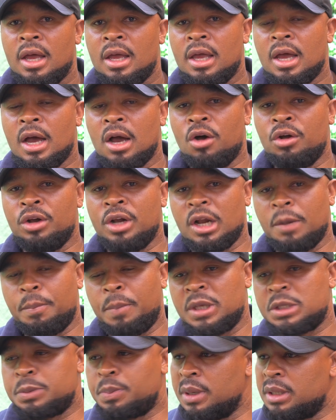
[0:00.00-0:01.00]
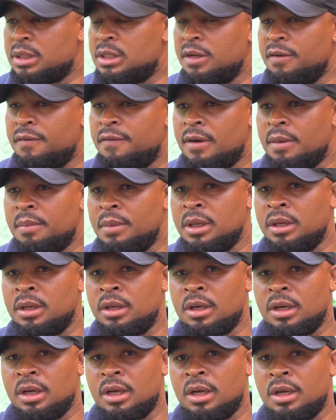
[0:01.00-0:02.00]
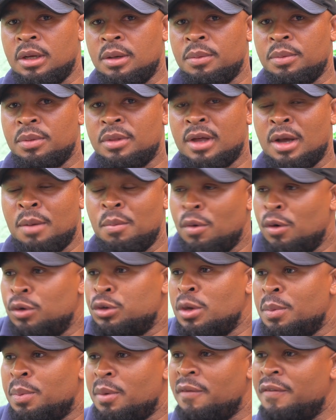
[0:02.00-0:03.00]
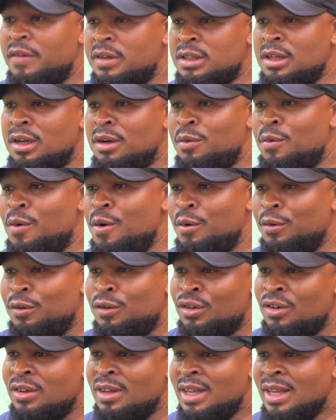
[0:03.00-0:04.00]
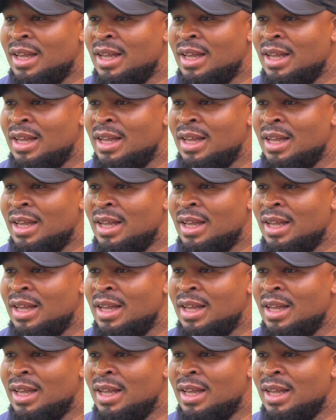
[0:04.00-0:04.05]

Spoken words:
Yeah, on that perspective, I mean, I'm also a professional coach.